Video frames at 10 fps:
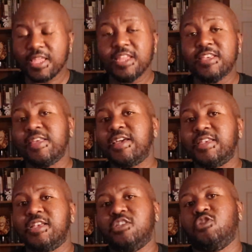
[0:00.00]
and in that
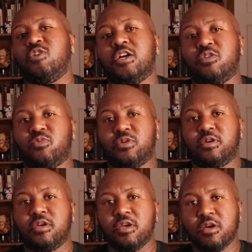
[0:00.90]
case you kind of want
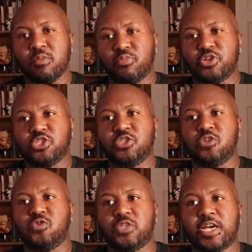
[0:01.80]
to push
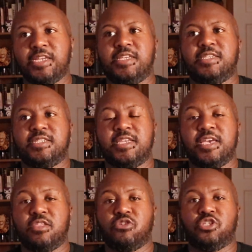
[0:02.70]
those ideas together